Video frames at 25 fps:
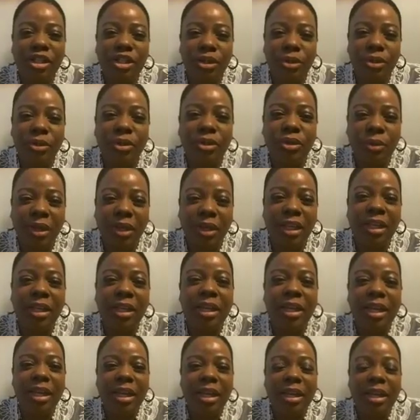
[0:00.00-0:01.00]
D2
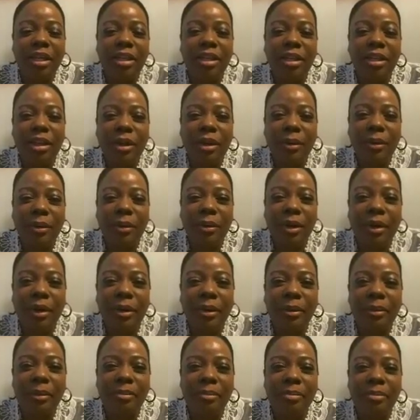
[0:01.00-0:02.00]
3.
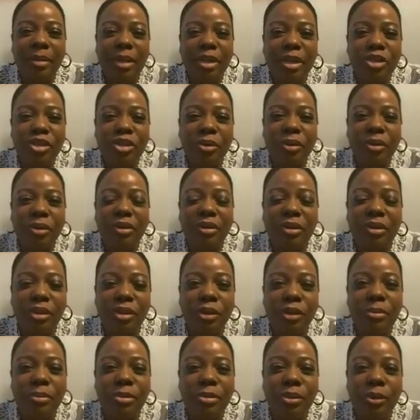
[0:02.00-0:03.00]
Make sure
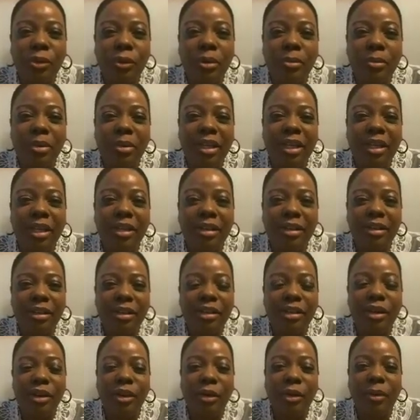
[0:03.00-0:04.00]
you're absorbing it
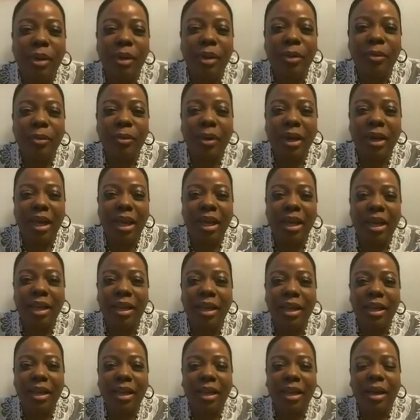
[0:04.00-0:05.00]
the correct
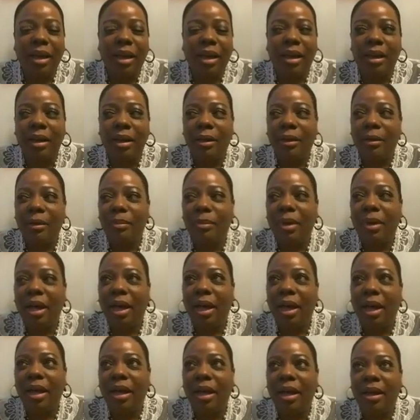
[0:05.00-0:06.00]
way.
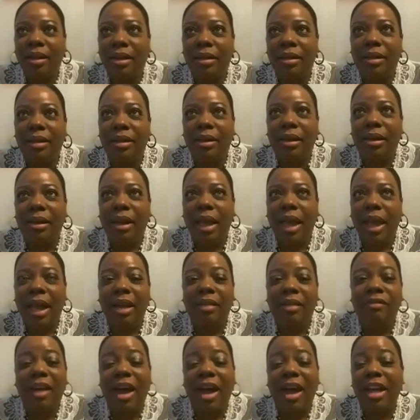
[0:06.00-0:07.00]
I
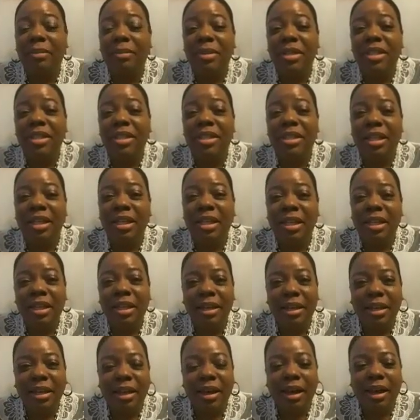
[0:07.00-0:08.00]
add vitamin C
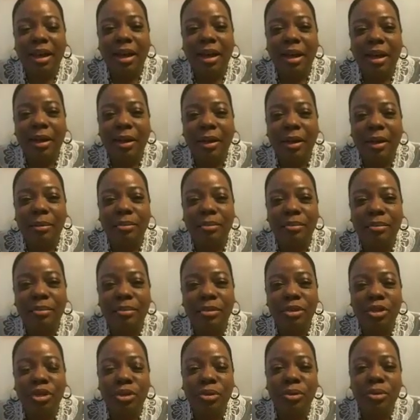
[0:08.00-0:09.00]

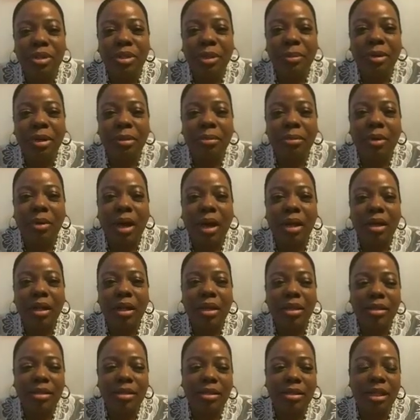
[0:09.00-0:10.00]
to some of the
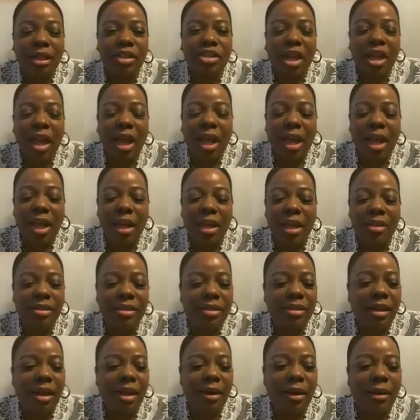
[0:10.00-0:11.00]
products, such
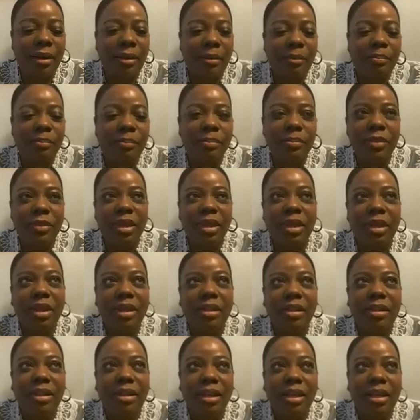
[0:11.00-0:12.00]
as
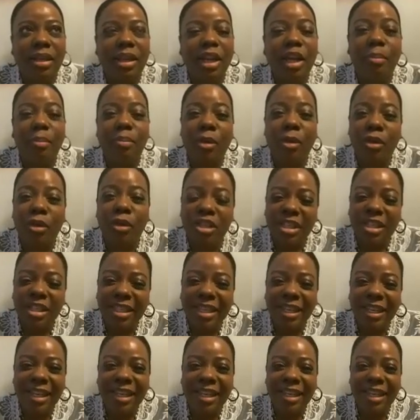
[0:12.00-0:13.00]
the
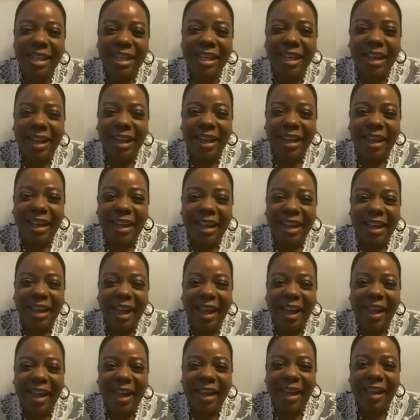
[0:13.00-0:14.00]
emergent tea
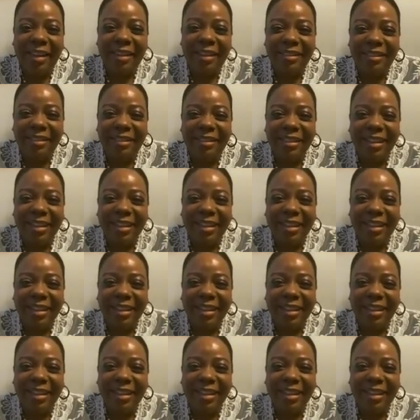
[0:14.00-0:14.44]
I have.